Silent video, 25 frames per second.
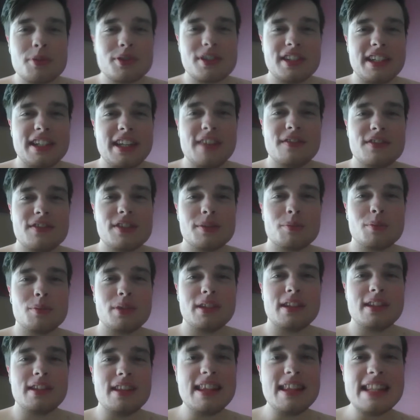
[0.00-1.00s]
to give
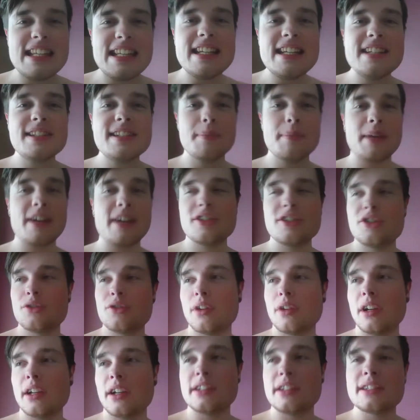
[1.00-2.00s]
someone these amount of
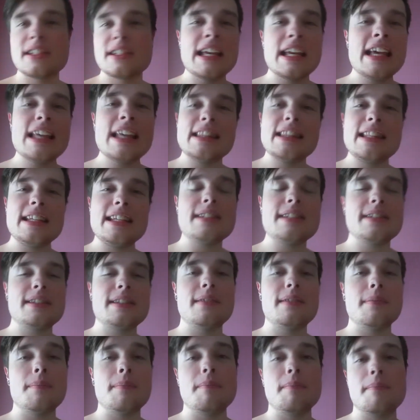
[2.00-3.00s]
drugs, these
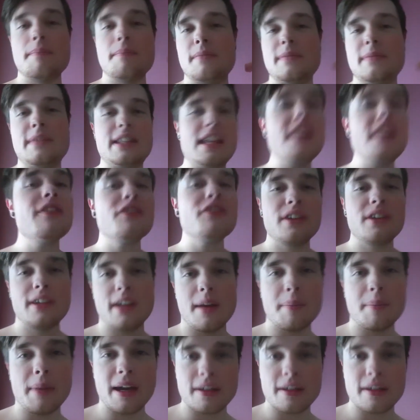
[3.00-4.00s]
different
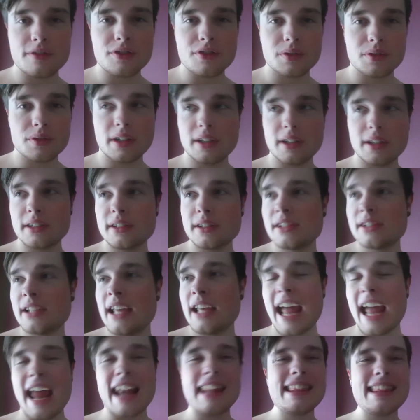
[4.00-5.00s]
amount of drugs,
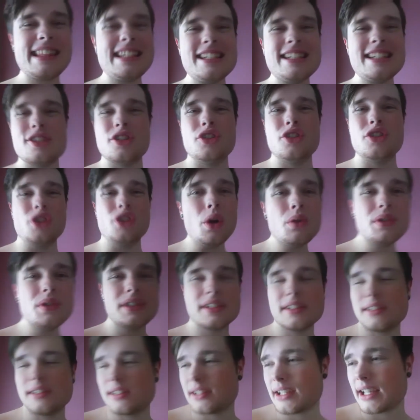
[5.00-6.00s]
and at these
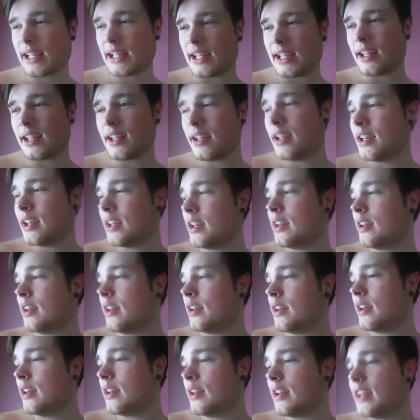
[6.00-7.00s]
doses, like,
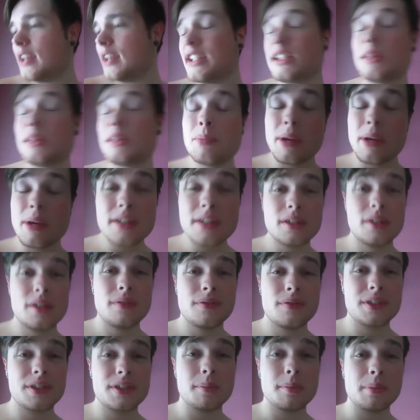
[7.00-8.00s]
especially
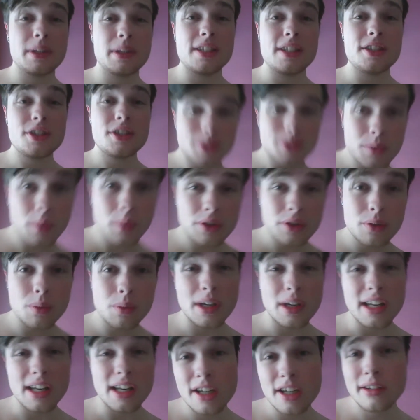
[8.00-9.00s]
for someone that just went through a
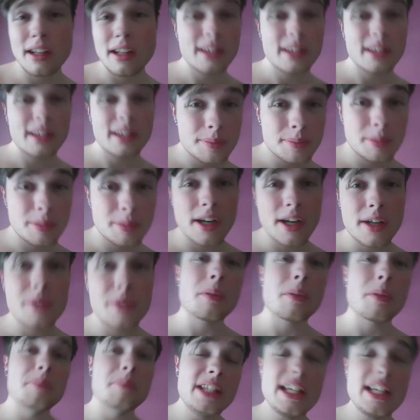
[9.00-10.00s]
near-death experience
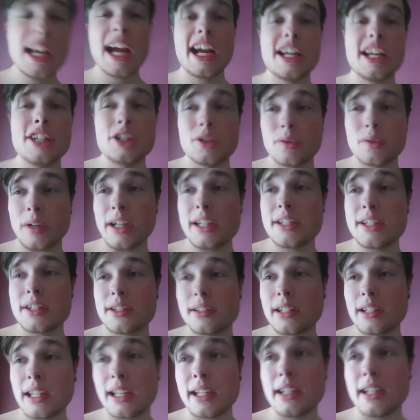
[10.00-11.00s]
from
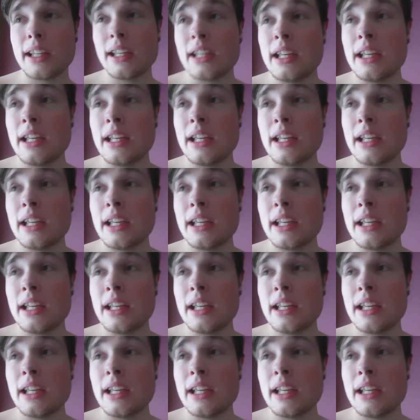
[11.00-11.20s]
dehydration. Like,